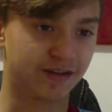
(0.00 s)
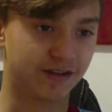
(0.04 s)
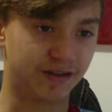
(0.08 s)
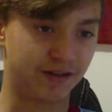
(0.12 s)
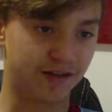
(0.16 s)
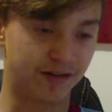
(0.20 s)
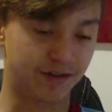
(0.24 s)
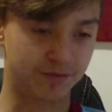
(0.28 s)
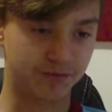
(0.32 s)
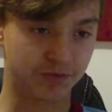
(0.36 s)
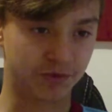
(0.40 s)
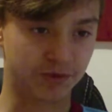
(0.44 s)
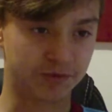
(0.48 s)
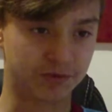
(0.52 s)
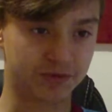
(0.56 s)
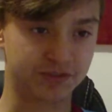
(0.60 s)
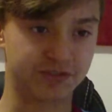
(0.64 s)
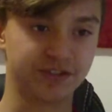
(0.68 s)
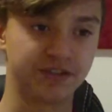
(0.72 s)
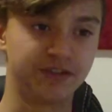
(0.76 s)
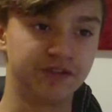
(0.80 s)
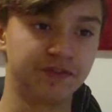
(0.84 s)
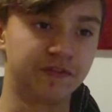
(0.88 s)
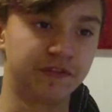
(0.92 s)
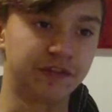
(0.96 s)
And that's pretty
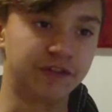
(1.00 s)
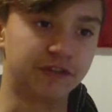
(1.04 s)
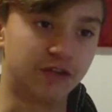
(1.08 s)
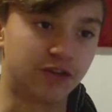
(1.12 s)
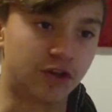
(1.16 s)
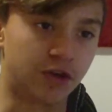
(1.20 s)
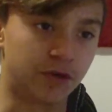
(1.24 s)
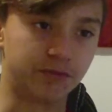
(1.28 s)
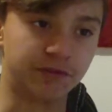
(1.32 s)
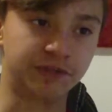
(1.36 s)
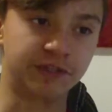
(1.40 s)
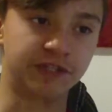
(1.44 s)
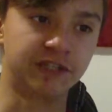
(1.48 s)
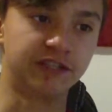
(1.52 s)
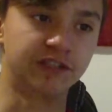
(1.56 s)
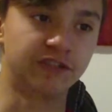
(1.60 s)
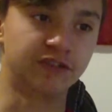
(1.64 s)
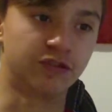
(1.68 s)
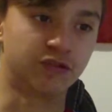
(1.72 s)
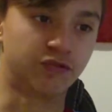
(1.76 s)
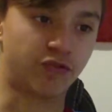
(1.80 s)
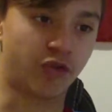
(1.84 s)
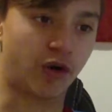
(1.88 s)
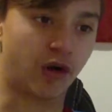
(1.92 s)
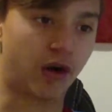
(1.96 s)
much the only thing the commentators
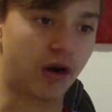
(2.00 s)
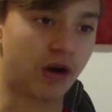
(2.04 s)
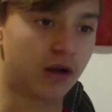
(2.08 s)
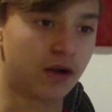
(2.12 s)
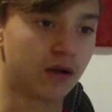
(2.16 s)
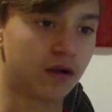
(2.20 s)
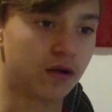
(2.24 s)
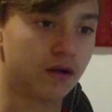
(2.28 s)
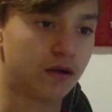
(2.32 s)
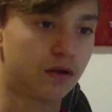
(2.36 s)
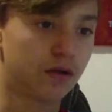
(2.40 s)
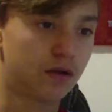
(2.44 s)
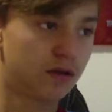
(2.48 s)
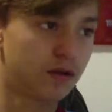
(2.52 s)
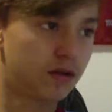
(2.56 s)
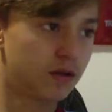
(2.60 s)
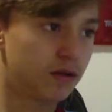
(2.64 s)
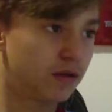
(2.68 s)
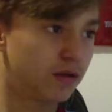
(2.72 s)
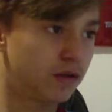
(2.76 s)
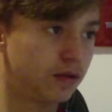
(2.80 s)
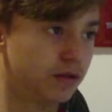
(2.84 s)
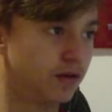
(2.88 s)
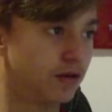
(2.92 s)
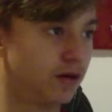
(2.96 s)
got right
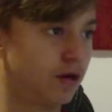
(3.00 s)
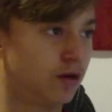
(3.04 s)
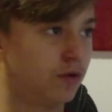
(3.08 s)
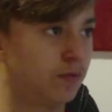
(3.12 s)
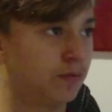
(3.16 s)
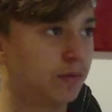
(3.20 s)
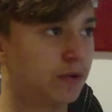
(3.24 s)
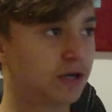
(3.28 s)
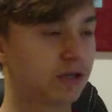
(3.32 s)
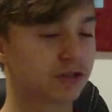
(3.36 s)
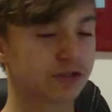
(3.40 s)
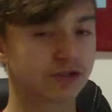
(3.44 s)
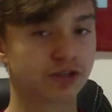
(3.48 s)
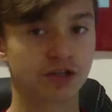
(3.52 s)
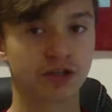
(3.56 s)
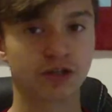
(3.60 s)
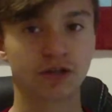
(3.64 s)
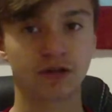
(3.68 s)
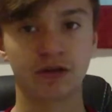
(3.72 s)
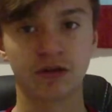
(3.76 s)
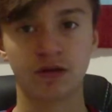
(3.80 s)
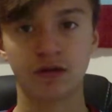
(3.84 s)
in the whole match.